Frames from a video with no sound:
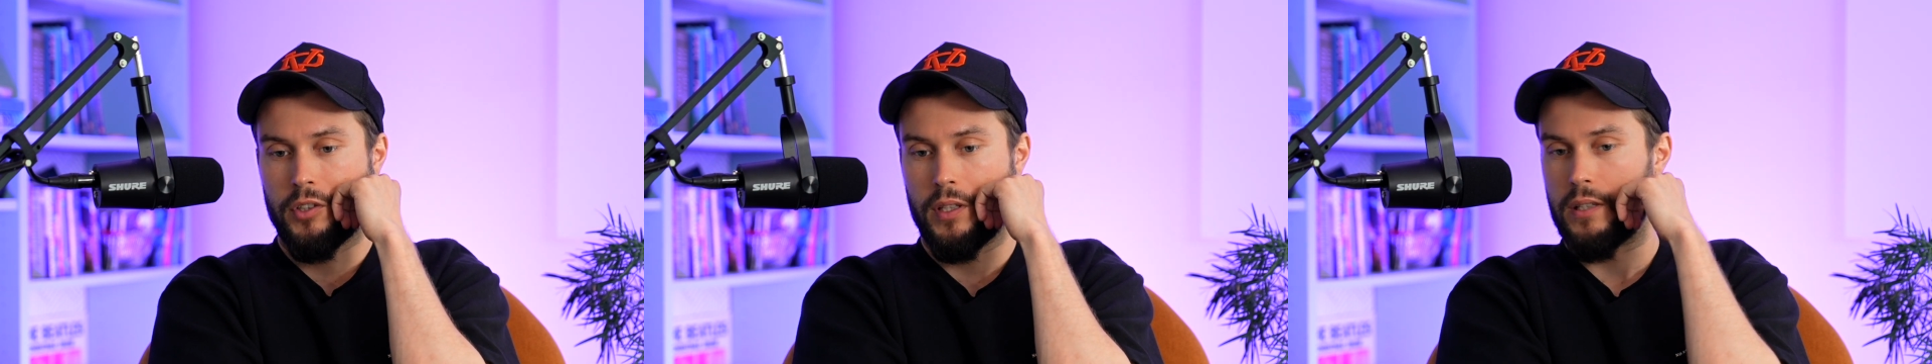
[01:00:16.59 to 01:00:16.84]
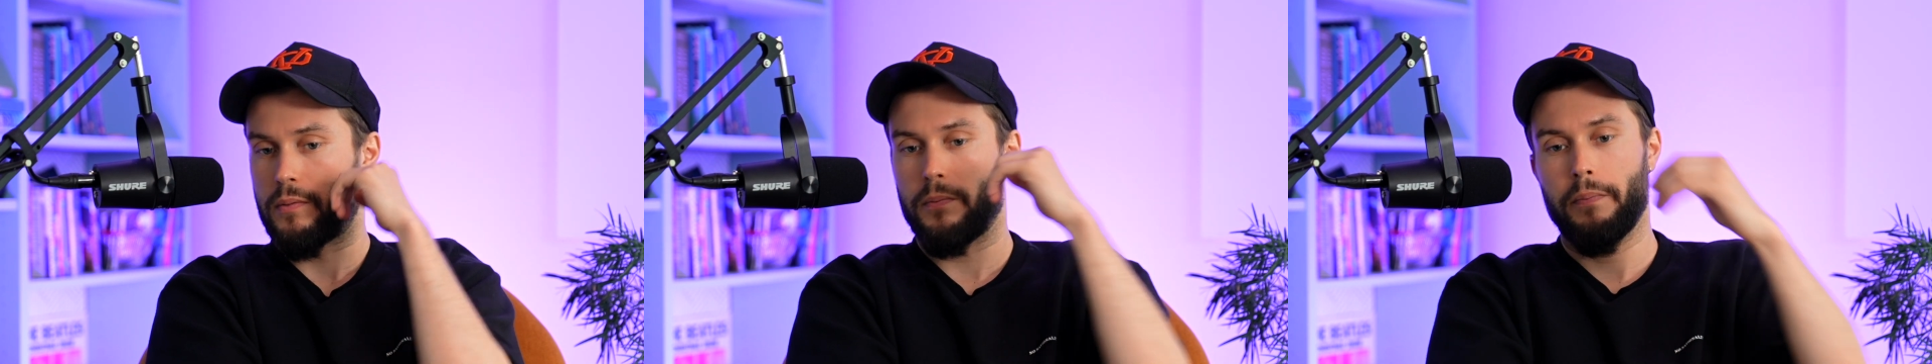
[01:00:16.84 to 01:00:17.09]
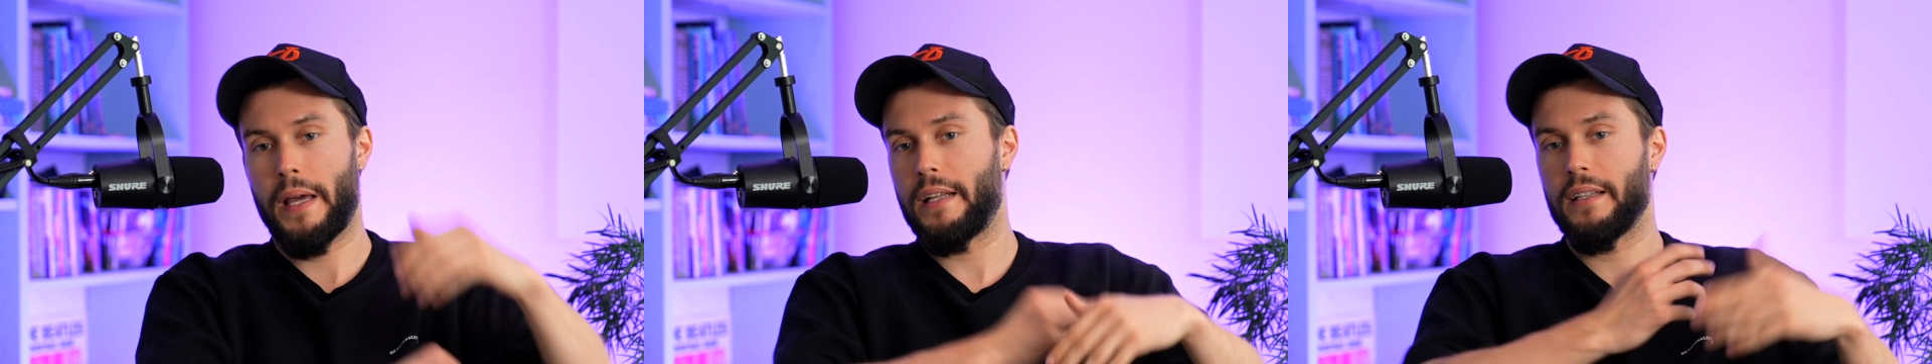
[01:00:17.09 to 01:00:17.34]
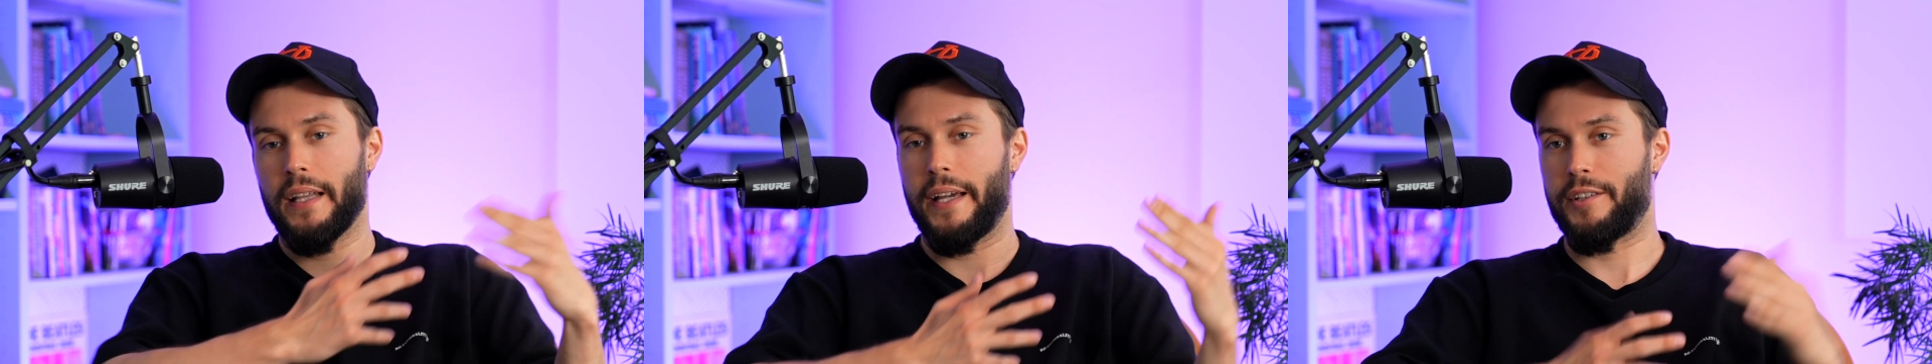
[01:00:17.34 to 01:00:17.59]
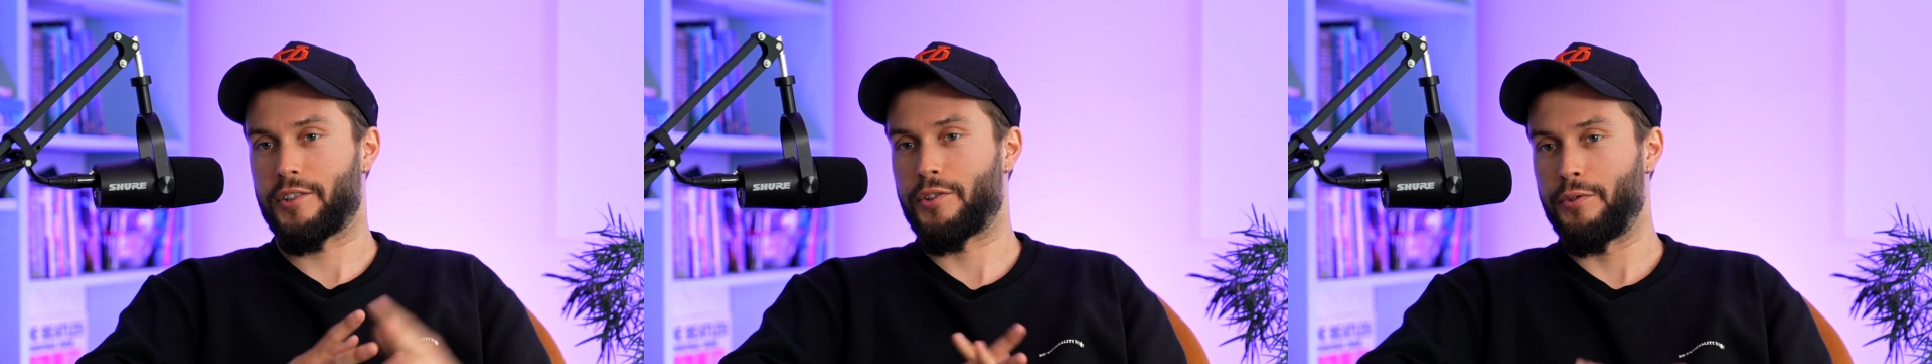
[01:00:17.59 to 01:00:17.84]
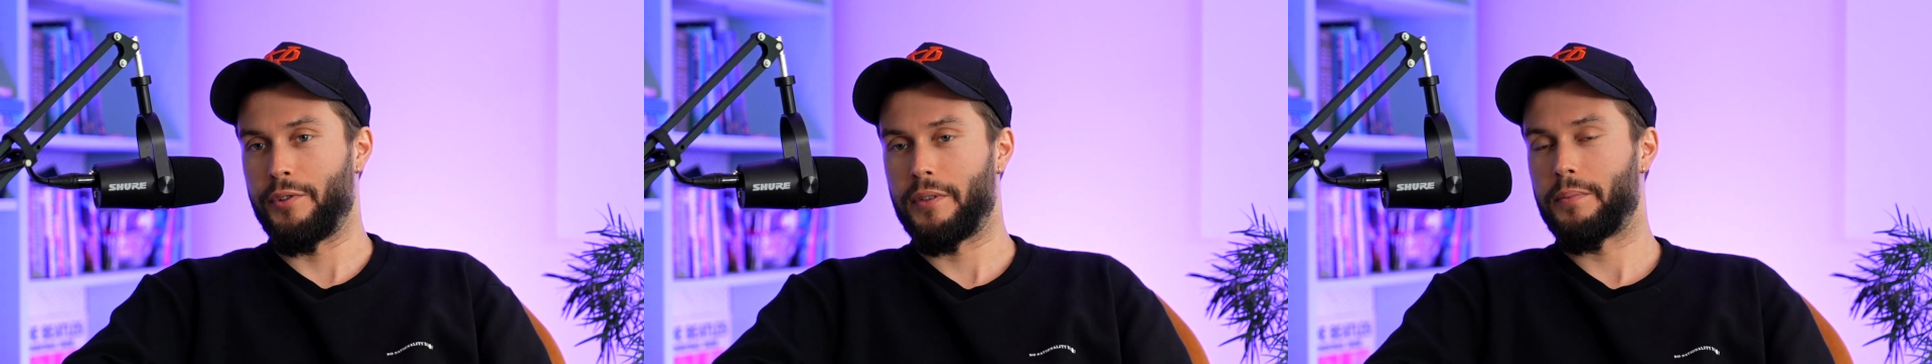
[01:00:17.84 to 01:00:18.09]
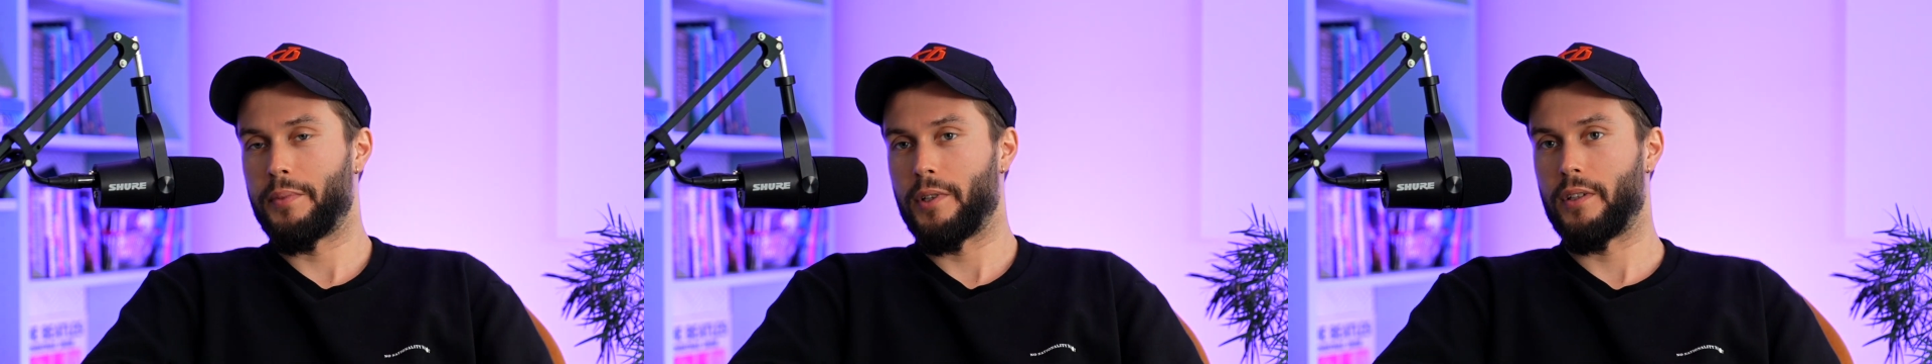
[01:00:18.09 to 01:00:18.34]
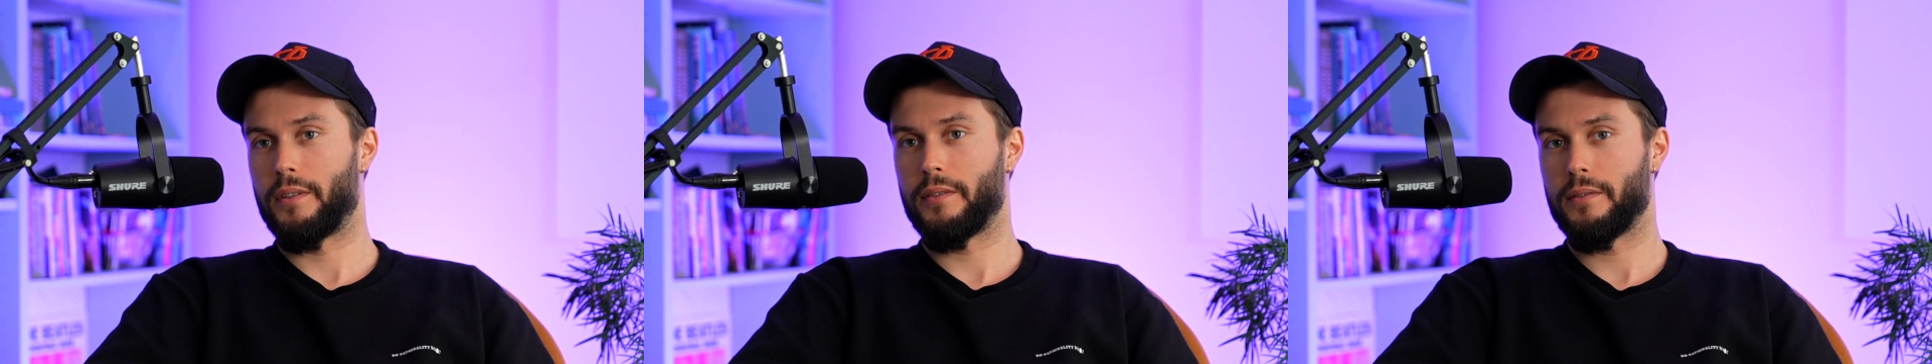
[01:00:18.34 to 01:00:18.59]
there's many layers to it,
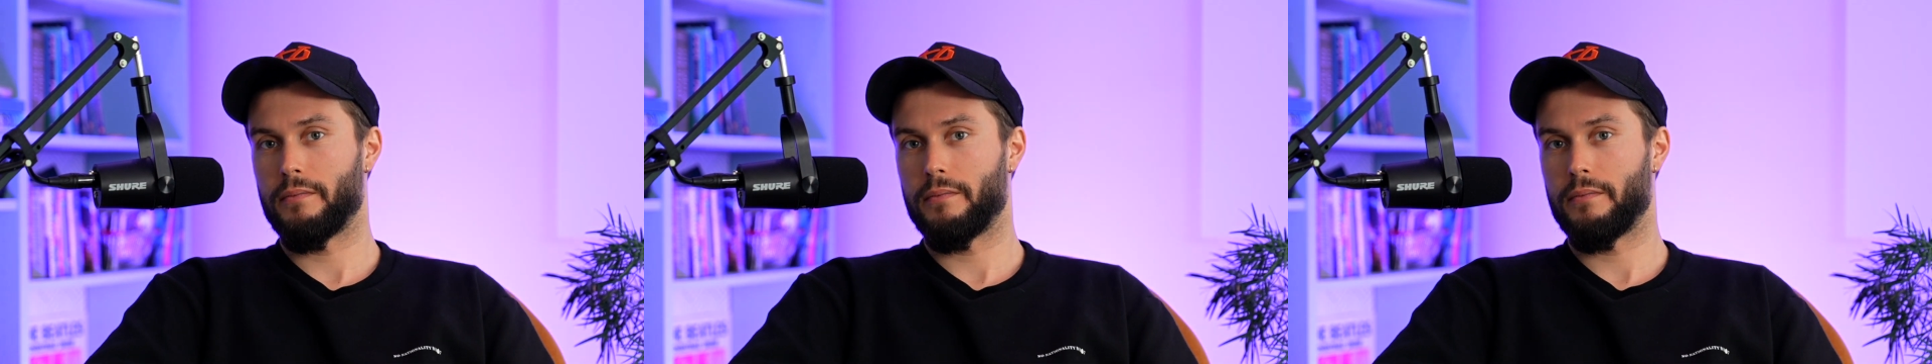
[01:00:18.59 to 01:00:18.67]
but